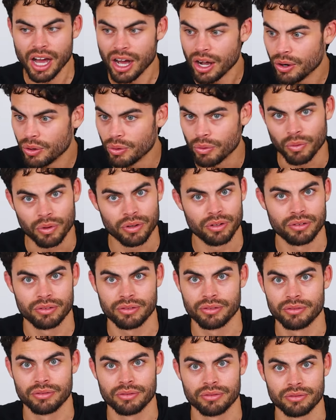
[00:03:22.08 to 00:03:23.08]
No,
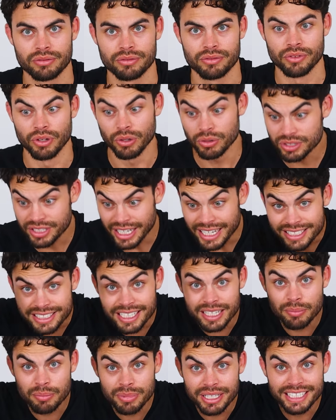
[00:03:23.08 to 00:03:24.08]
those days
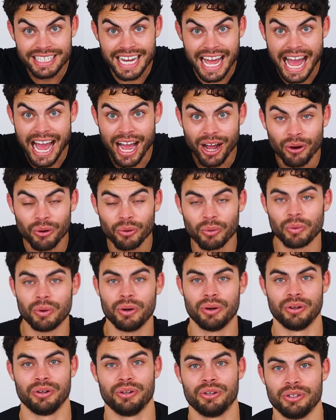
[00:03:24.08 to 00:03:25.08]
can be now.
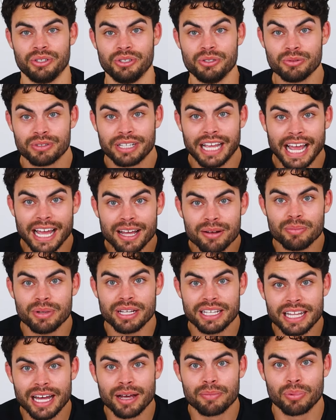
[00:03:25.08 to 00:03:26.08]
You can
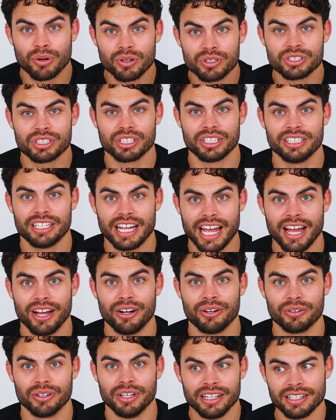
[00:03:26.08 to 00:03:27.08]
be that person
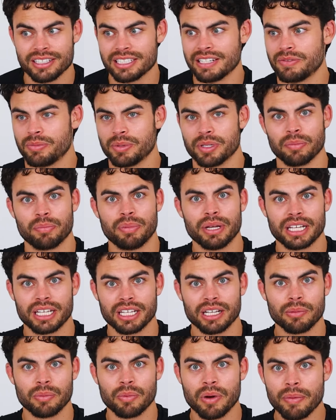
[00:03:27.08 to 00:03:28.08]
now. It doesn't have to be the
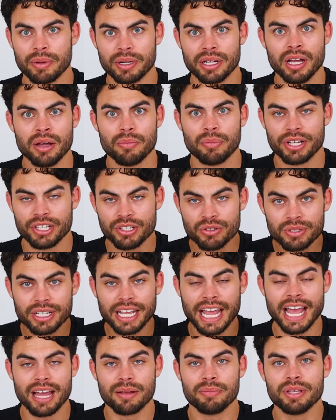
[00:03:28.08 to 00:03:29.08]
picking up women, but you
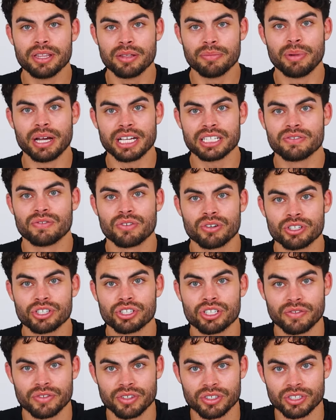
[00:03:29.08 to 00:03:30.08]
can be the best version of